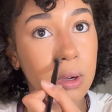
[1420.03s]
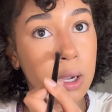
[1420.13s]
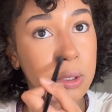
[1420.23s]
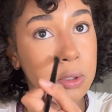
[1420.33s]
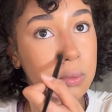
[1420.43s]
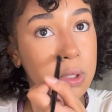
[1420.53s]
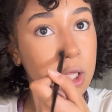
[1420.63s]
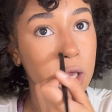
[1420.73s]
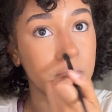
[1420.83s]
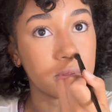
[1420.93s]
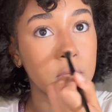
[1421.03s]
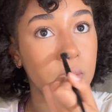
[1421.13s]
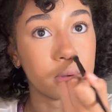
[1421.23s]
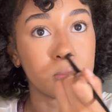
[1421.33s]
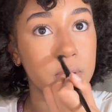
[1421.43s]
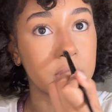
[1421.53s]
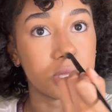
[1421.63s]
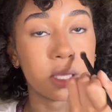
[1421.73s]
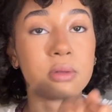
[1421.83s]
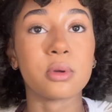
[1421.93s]
I just really heavily go in with
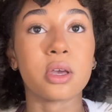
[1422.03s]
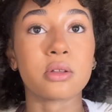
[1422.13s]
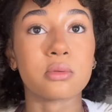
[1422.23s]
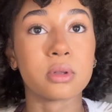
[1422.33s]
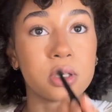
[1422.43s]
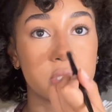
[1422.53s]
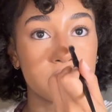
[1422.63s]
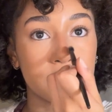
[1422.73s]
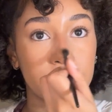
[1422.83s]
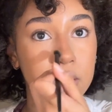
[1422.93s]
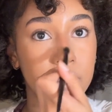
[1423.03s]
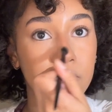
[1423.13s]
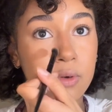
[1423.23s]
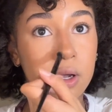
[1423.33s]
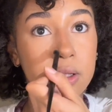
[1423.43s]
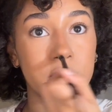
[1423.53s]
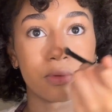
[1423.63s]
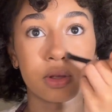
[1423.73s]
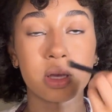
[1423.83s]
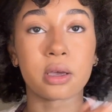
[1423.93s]
this because it really just like defines
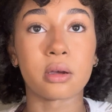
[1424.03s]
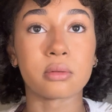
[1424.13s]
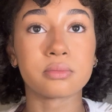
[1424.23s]
everything out.